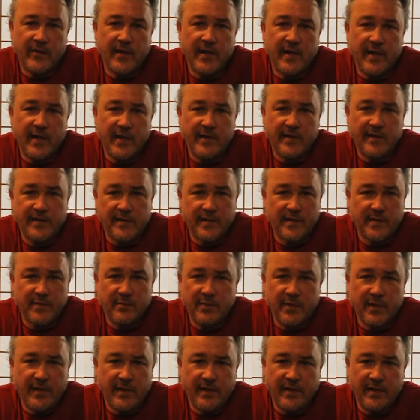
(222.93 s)
line is
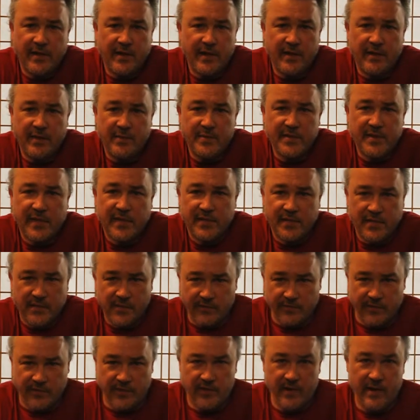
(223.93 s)
completely obsessed
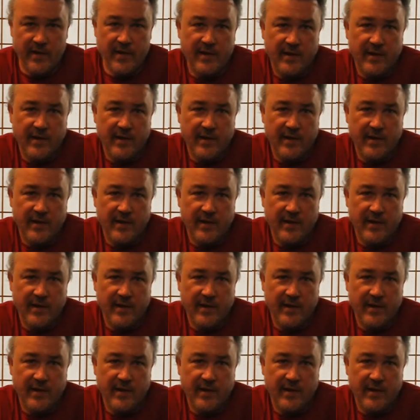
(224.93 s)
over,